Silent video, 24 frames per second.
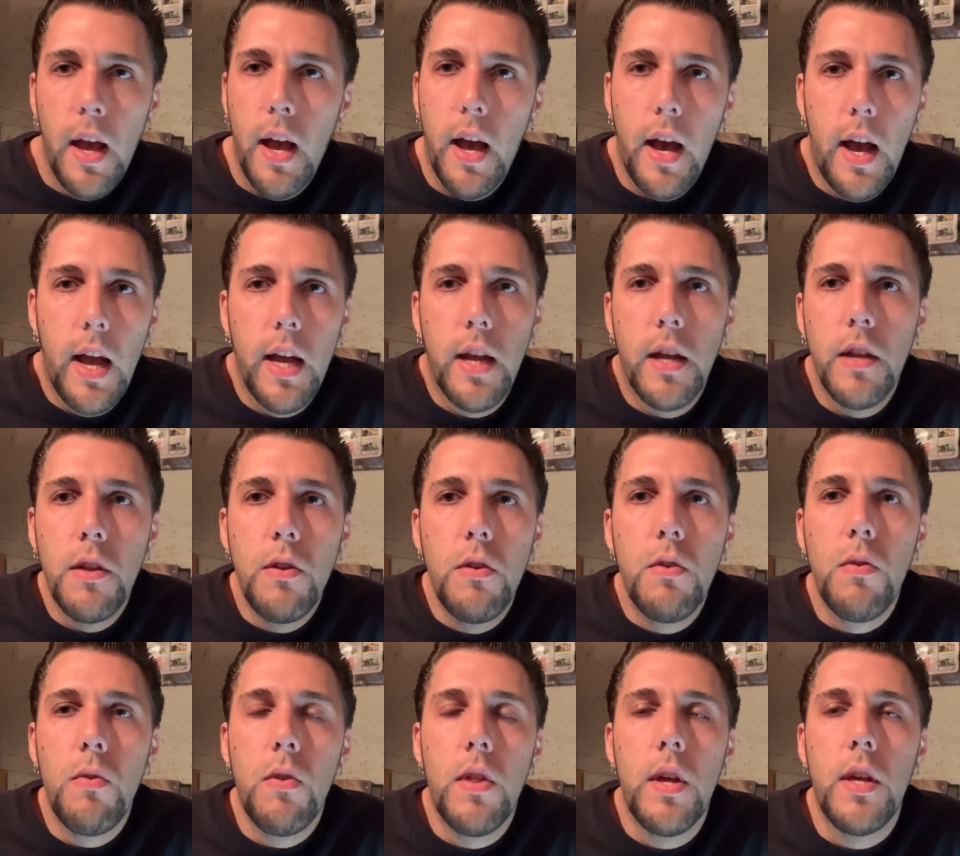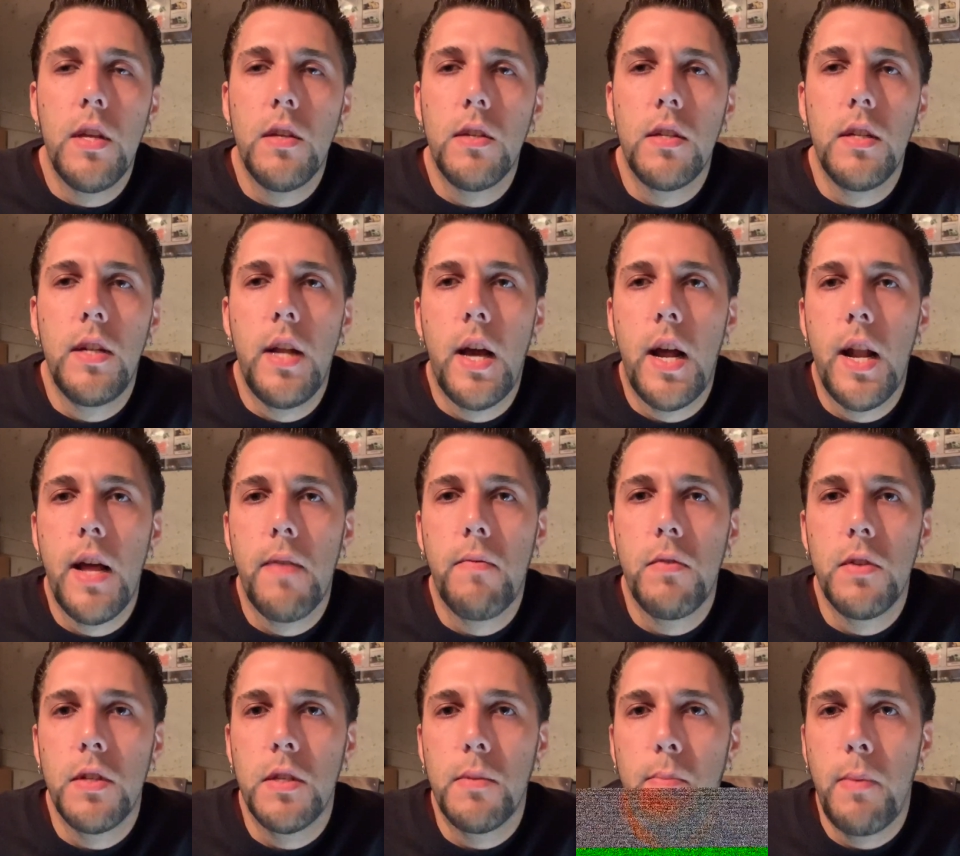I can do this and not have
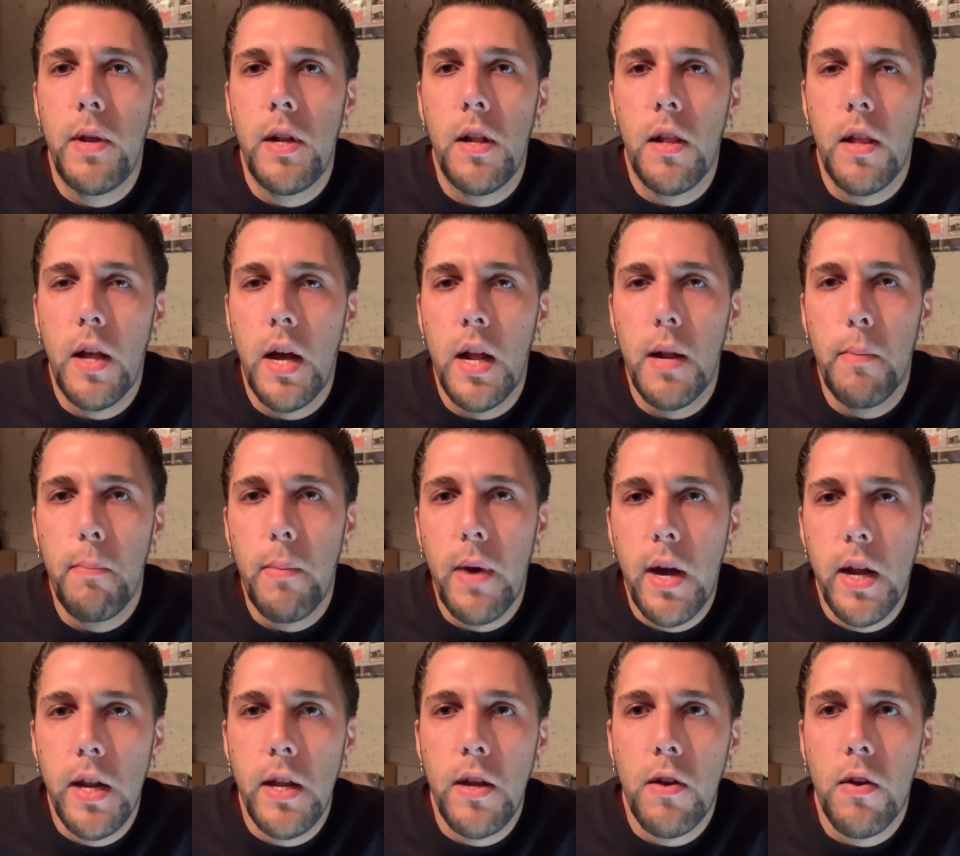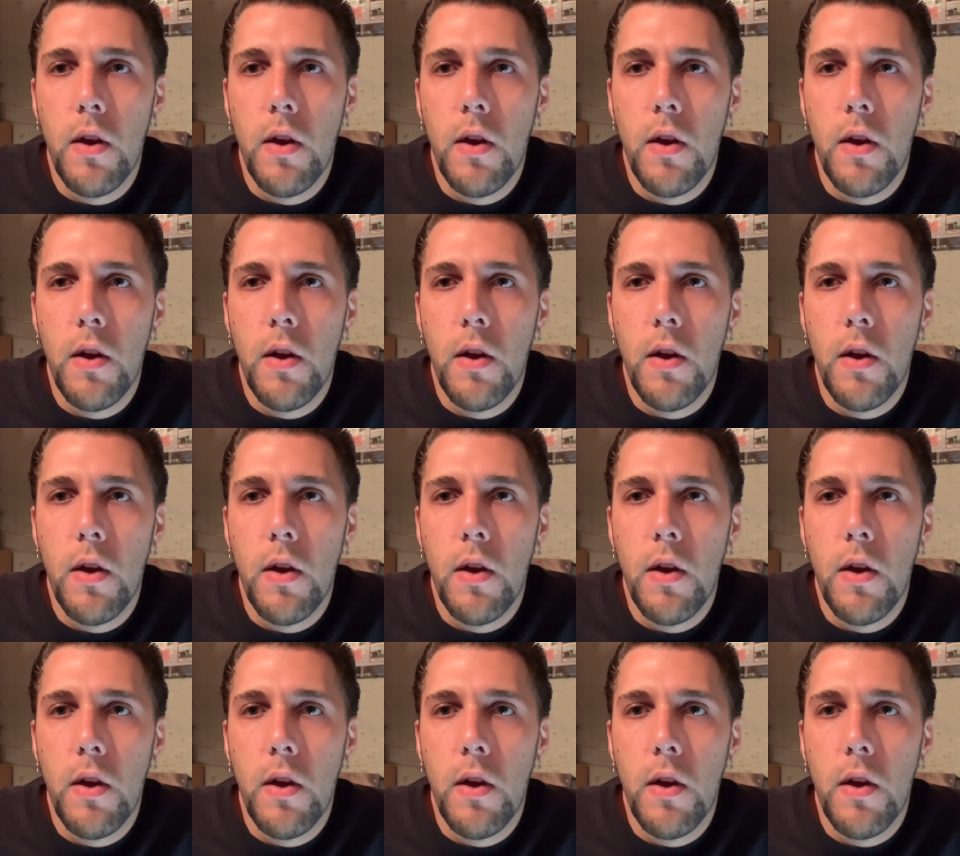to spend a lot of money,